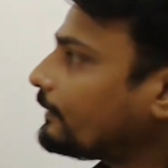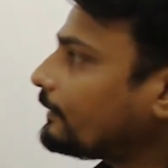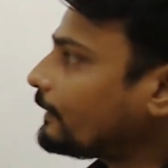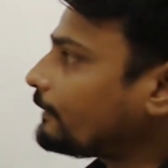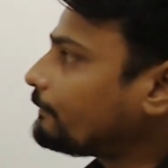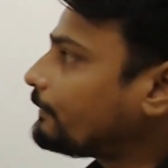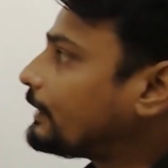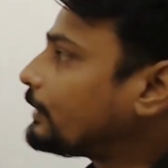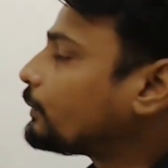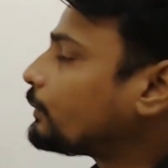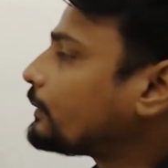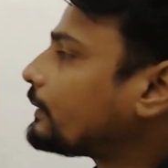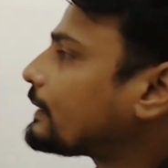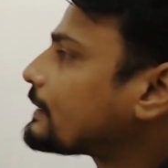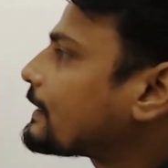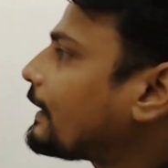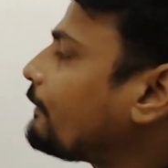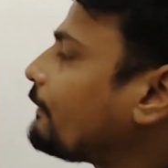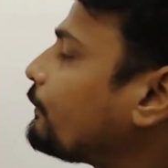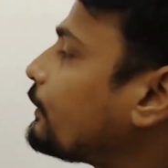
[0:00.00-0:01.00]
we need to
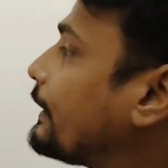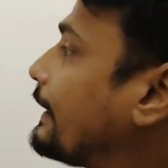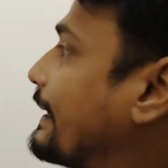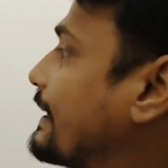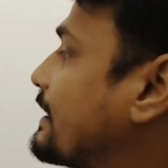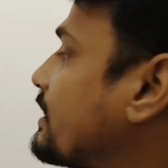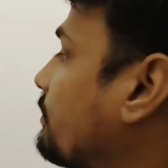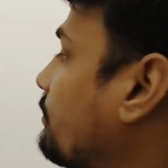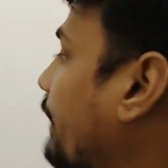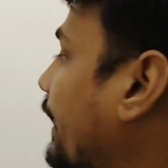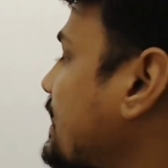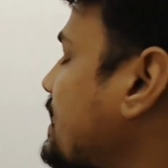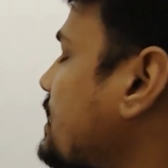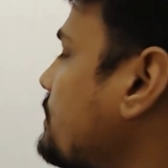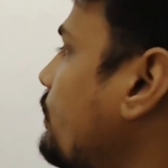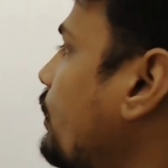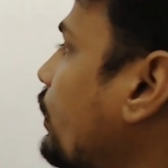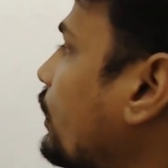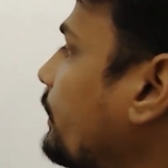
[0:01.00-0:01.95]
understand whether it is a maxima or